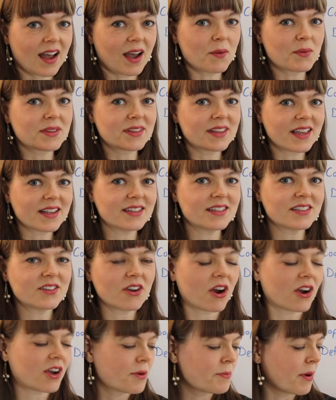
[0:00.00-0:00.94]
I would like to
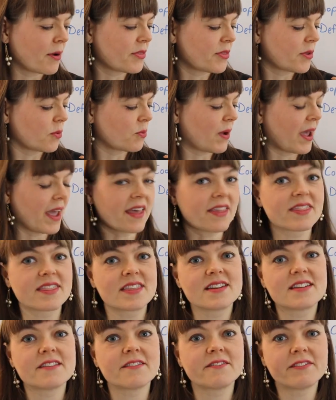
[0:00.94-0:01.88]
talk about the way
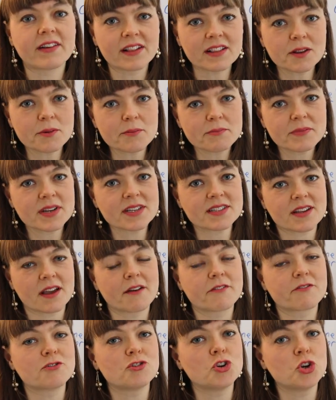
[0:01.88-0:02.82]
the development
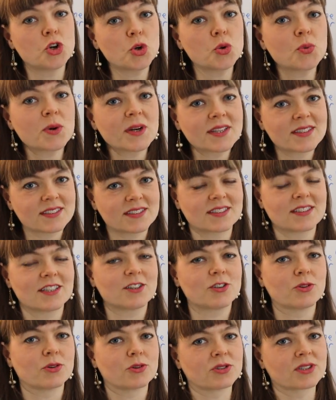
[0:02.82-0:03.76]
of new
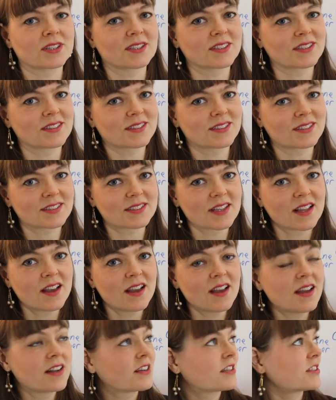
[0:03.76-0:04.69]
institutions
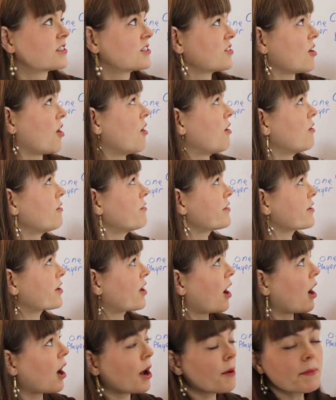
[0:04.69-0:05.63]
to solve
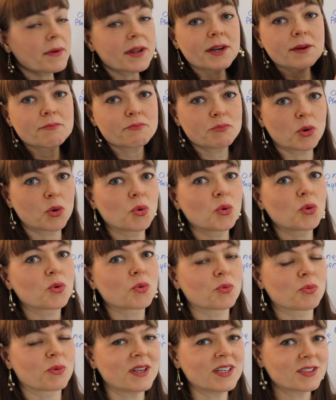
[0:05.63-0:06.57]
common
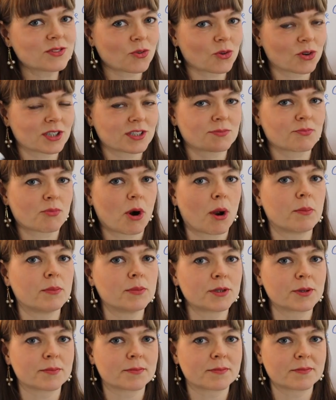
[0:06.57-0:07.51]
pool resource
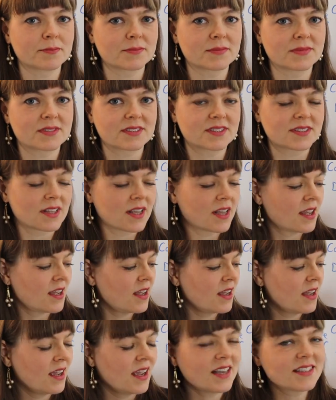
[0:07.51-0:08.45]
problems
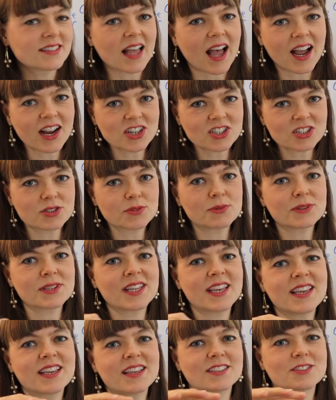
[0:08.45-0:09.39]
is
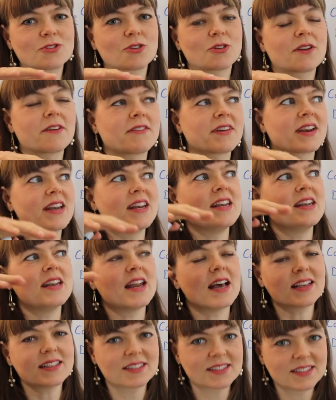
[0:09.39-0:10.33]
actually sort of
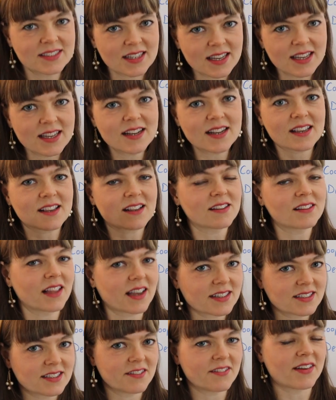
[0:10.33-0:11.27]
nested
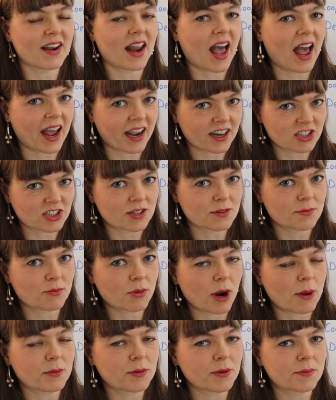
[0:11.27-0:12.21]
collective action
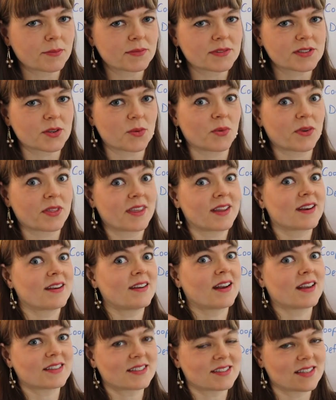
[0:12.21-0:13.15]
problems
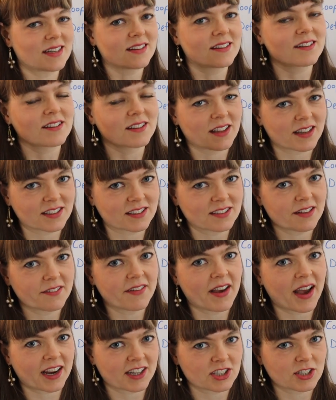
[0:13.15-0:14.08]
within nested
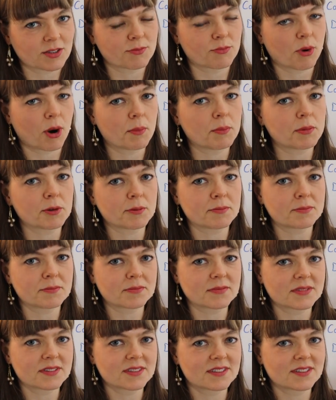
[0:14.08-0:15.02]
collective action
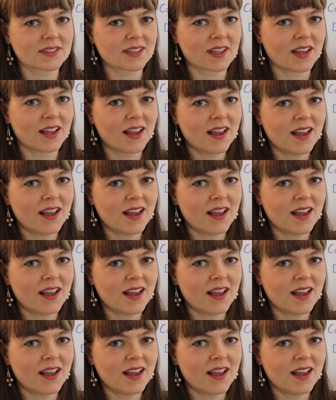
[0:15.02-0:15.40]
problems.